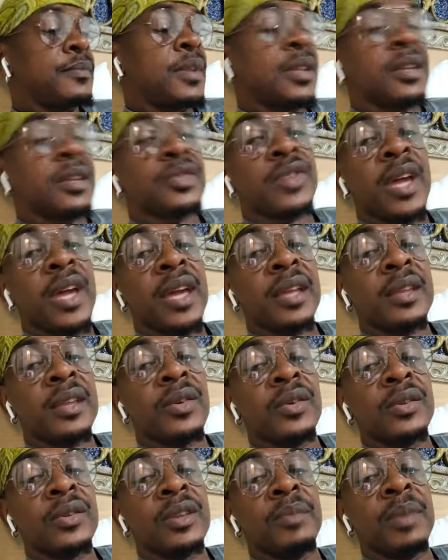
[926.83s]
you try get
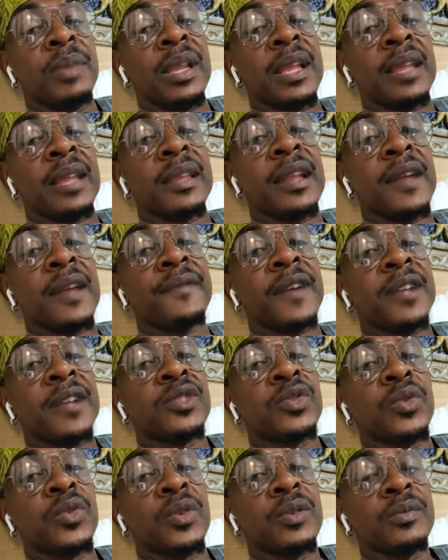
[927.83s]
around the million dollar from
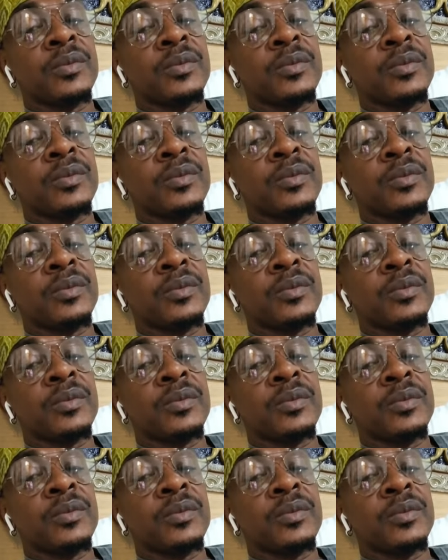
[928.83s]
Joe.